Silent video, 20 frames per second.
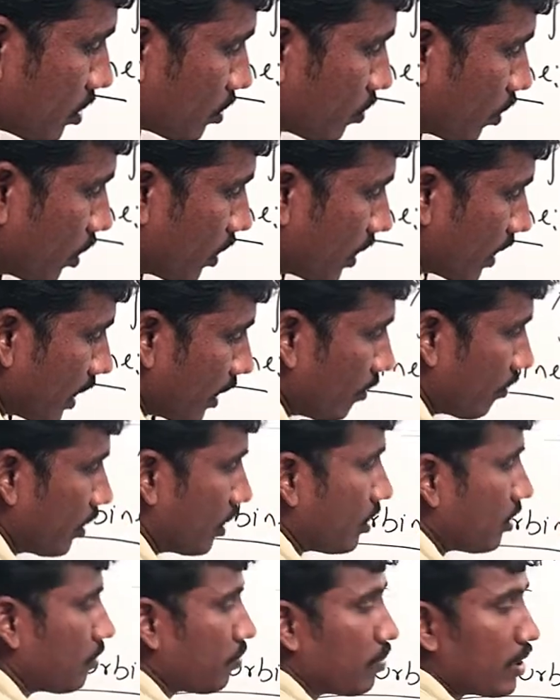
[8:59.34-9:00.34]
is what T
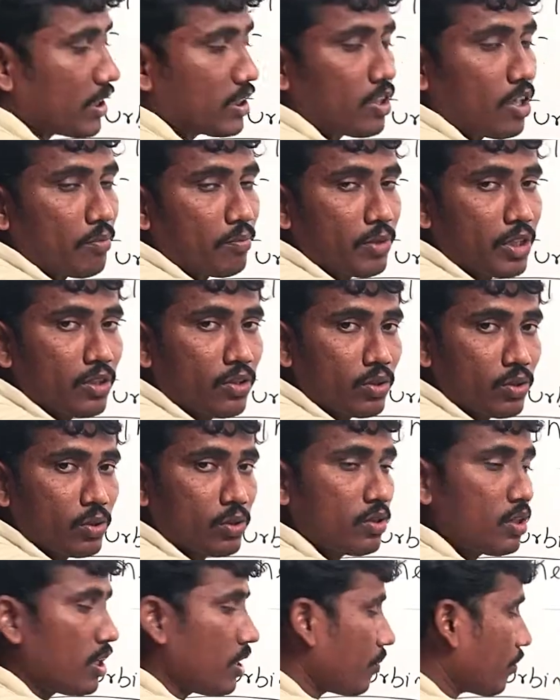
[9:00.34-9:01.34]
one, but coming to
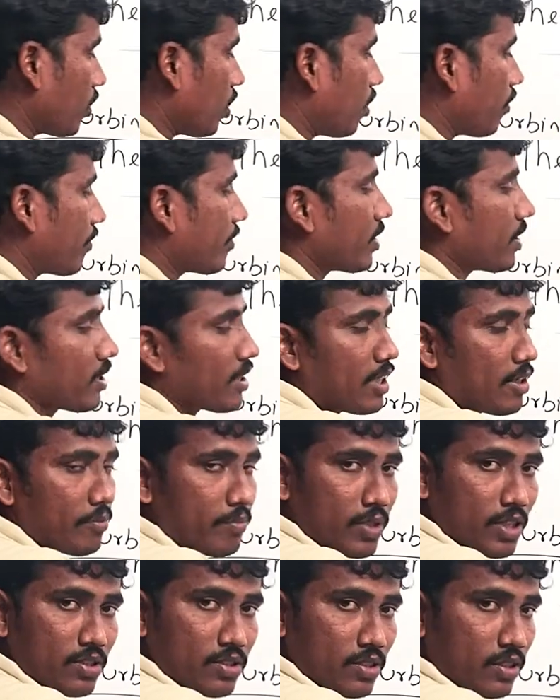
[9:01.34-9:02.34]
after
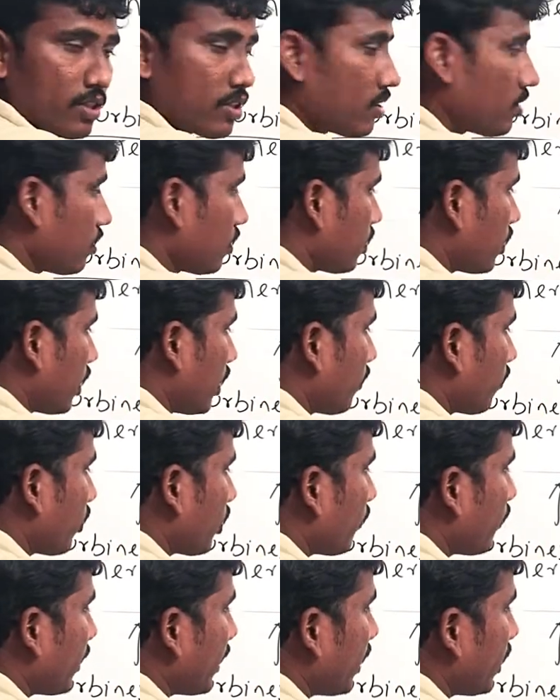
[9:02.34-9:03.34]
compressor it
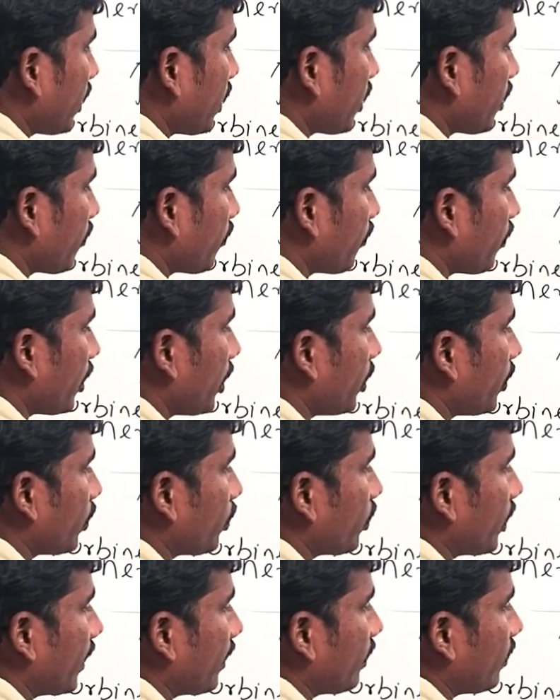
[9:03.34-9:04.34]
will be P
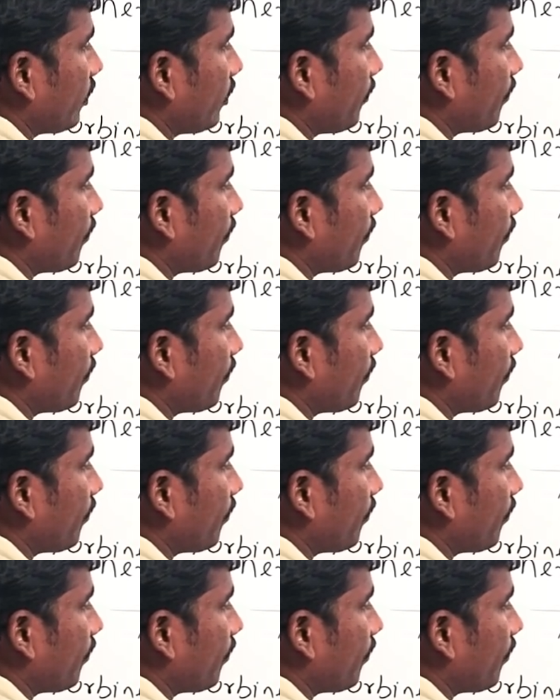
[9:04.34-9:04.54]
two and uh,